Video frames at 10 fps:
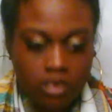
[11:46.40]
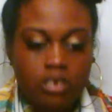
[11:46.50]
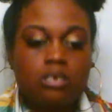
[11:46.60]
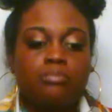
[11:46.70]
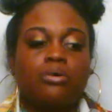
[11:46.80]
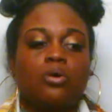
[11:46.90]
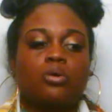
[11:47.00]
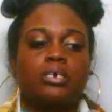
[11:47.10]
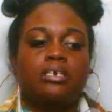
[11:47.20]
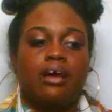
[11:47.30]
He
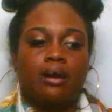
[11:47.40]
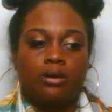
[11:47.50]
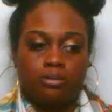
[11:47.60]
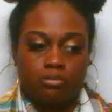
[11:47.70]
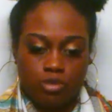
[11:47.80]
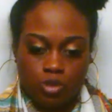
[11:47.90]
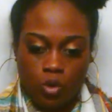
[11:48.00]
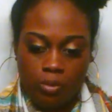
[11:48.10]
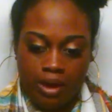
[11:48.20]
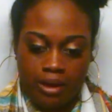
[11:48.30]
broke me down
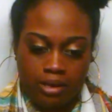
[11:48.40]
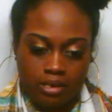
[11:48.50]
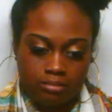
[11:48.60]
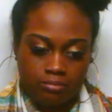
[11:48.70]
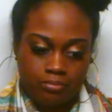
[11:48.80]
so bad.